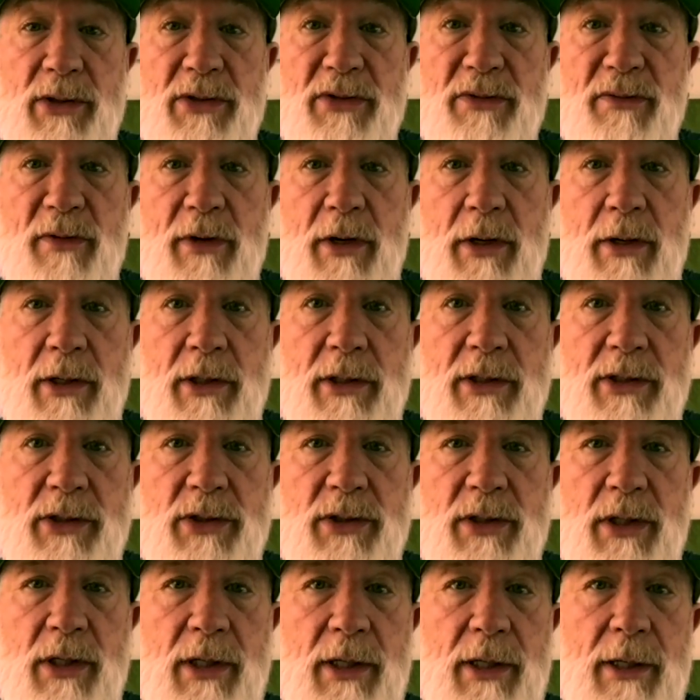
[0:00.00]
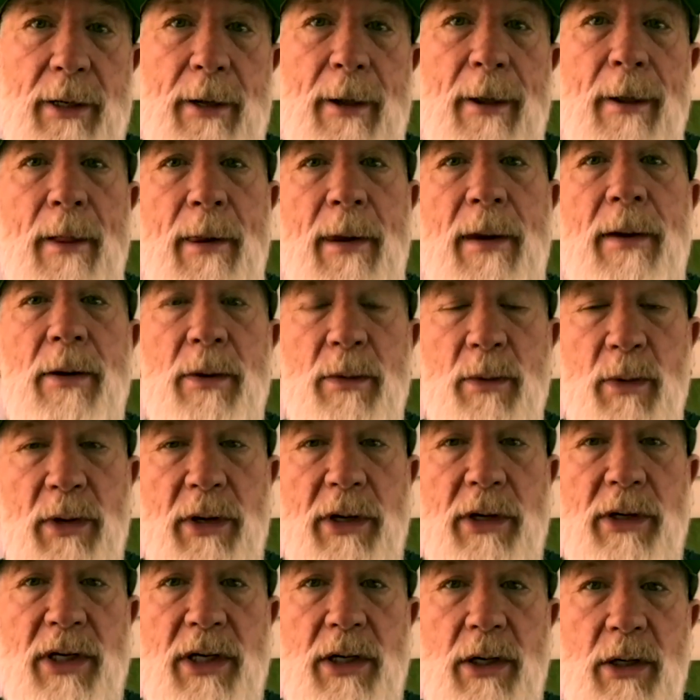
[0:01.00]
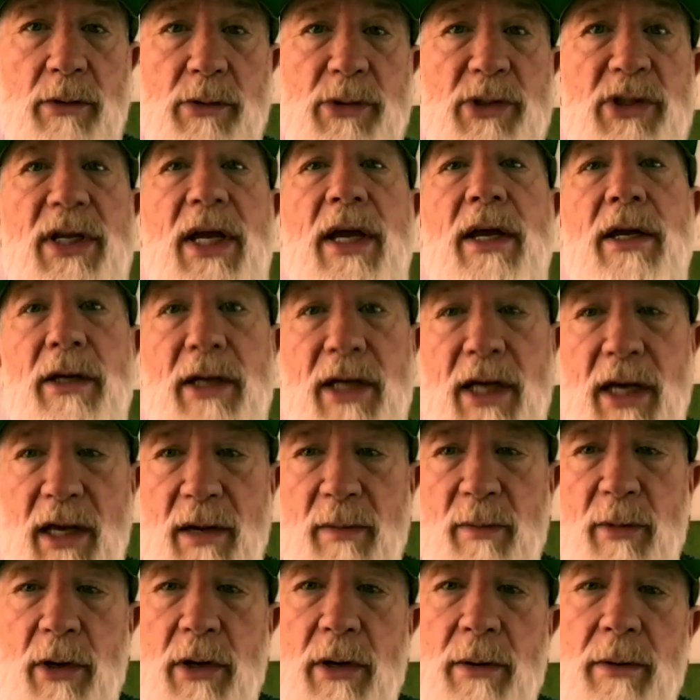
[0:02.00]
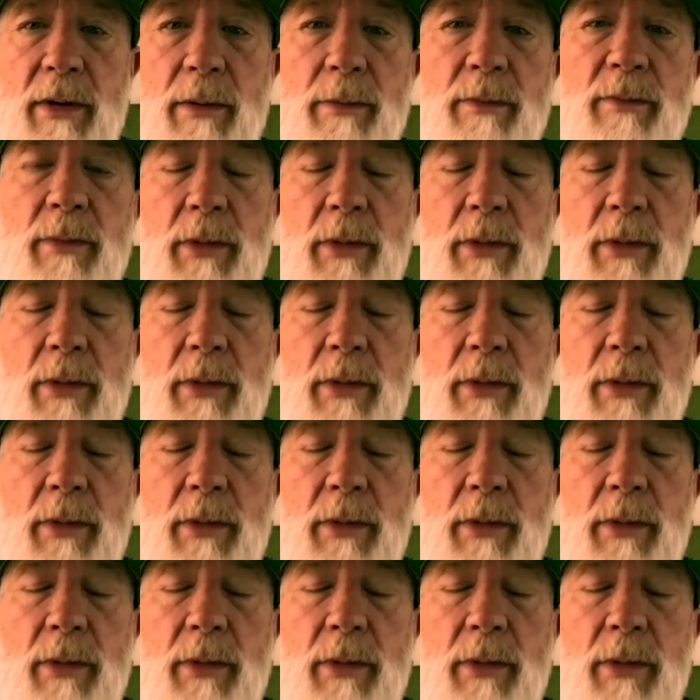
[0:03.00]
as far as where, you know, Stain came up.